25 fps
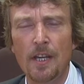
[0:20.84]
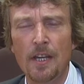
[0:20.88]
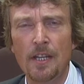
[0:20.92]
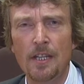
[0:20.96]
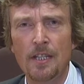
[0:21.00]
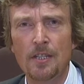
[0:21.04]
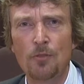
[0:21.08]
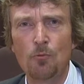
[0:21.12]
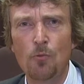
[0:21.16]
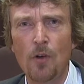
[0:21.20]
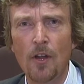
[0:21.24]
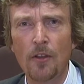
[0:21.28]

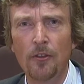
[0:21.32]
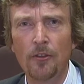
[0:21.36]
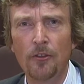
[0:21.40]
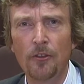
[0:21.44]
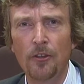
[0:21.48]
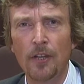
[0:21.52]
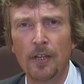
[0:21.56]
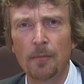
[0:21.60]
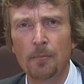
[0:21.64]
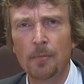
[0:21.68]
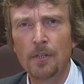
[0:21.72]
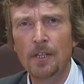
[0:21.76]
is one
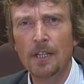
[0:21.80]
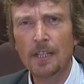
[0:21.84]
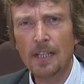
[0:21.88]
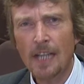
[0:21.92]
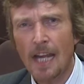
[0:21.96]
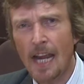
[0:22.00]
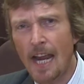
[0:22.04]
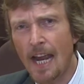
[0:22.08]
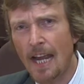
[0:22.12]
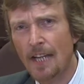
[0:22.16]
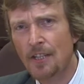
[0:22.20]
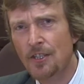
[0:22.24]
thing, but at
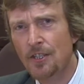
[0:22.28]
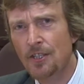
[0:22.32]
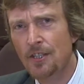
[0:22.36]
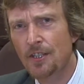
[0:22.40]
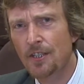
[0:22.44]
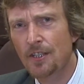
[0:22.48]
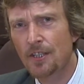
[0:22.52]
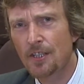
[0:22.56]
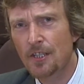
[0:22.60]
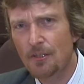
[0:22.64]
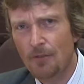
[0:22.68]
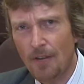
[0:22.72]
Cass,
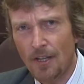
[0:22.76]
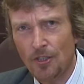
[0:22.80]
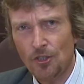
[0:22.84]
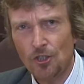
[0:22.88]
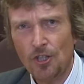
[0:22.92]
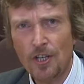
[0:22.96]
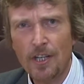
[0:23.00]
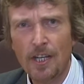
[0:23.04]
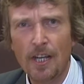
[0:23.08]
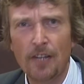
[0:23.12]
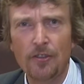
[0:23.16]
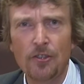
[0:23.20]
you
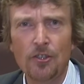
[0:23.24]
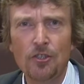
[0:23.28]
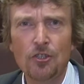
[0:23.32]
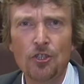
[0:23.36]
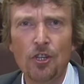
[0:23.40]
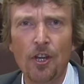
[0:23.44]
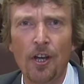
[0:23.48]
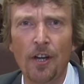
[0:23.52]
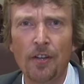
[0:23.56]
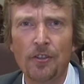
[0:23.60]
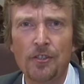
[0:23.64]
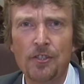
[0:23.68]
actually get the
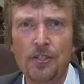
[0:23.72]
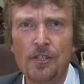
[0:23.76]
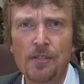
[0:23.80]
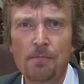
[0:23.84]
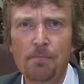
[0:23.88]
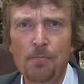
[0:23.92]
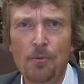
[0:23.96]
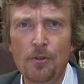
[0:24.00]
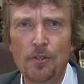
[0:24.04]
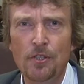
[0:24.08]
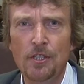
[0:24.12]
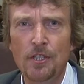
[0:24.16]
chance to
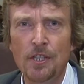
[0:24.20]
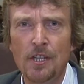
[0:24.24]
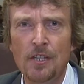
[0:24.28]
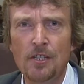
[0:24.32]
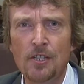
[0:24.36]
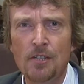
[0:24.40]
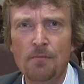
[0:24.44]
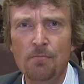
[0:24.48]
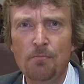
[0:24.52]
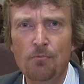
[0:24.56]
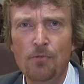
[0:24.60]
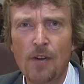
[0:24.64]
put it
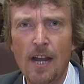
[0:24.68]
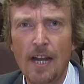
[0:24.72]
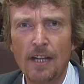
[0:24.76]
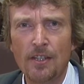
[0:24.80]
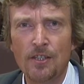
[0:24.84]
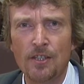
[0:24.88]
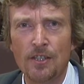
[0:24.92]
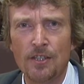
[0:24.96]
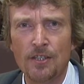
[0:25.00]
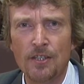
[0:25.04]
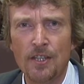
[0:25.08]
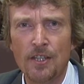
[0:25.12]
into
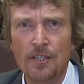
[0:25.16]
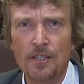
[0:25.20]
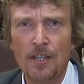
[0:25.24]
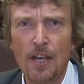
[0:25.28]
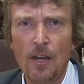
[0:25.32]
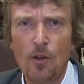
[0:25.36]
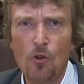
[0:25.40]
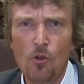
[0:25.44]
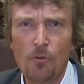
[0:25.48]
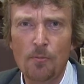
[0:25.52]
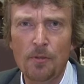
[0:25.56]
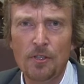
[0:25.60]
practice. There's an
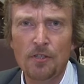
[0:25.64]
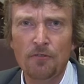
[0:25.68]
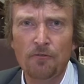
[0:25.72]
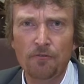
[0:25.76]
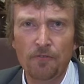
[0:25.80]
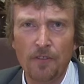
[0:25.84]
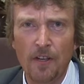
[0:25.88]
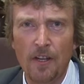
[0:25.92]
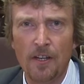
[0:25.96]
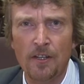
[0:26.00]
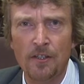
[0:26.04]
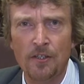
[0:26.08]
enormous
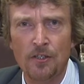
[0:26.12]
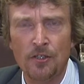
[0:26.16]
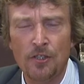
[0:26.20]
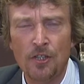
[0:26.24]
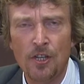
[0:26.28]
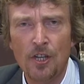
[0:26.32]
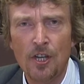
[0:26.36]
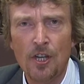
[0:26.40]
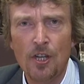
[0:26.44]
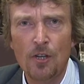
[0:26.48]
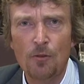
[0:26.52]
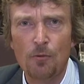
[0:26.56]
fund
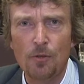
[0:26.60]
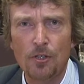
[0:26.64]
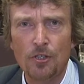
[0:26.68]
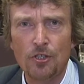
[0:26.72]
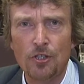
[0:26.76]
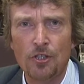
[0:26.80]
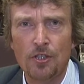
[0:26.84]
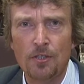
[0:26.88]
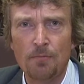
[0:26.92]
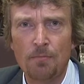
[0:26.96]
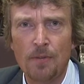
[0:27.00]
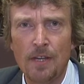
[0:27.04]
which
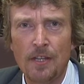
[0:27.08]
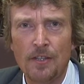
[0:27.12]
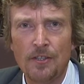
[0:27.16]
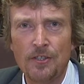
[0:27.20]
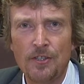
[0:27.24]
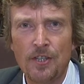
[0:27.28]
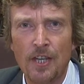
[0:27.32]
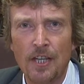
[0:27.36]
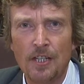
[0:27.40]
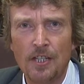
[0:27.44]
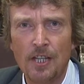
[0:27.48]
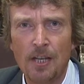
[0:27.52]
has been
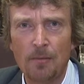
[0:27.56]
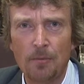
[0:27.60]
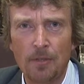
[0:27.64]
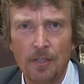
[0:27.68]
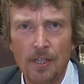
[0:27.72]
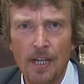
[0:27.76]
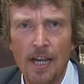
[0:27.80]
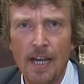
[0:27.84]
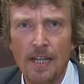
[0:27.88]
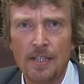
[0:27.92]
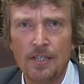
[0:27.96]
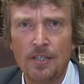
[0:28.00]
set up, the
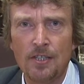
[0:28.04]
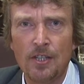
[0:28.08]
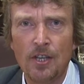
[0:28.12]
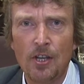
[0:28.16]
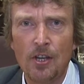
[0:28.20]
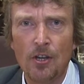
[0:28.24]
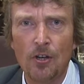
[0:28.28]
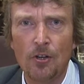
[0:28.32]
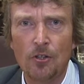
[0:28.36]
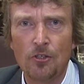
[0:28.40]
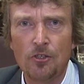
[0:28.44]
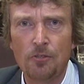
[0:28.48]
Cass
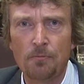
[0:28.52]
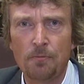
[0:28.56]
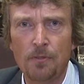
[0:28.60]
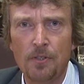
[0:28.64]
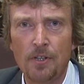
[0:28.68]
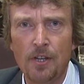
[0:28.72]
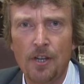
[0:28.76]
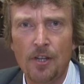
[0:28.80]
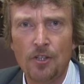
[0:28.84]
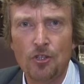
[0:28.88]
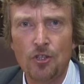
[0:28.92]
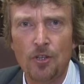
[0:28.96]

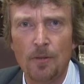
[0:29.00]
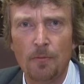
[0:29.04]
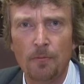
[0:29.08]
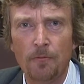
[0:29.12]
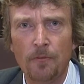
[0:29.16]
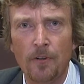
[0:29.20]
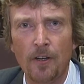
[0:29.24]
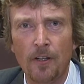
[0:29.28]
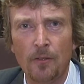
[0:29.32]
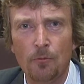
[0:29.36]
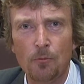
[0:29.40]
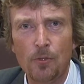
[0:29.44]
Entrepreneurship
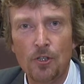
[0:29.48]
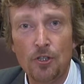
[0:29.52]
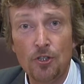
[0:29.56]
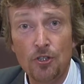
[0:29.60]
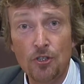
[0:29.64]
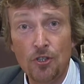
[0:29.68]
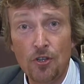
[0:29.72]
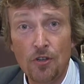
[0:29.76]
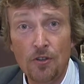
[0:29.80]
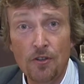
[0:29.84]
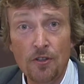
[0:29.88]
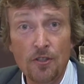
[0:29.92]
Fund, which
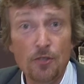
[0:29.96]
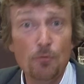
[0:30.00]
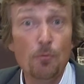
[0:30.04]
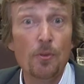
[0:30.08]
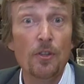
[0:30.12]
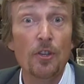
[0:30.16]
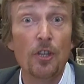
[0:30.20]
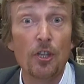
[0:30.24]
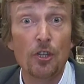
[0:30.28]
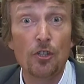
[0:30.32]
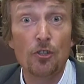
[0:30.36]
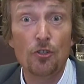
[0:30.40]
students
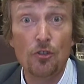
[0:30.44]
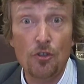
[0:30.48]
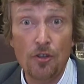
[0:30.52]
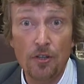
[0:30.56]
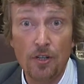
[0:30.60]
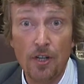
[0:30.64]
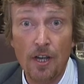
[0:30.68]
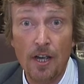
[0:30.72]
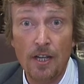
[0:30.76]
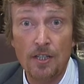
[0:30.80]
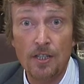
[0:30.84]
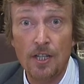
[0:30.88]
with a
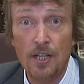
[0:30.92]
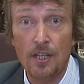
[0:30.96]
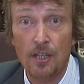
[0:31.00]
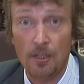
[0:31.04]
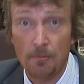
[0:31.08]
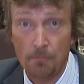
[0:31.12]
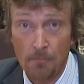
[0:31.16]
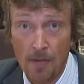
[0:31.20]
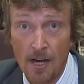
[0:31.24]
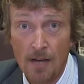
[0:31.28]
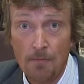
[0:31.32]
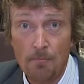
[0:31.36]
good idea
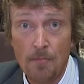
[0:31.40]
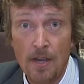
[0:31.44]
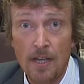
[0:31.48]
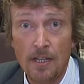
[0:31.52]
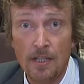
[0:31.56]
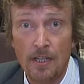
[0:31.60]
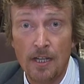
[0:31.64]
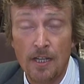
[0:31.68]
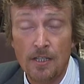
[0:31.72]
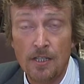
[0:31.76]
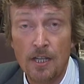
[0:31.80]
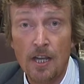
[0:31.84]
that might
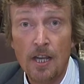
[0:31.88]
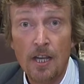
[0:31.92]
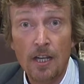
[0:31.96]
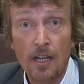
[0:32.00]
make it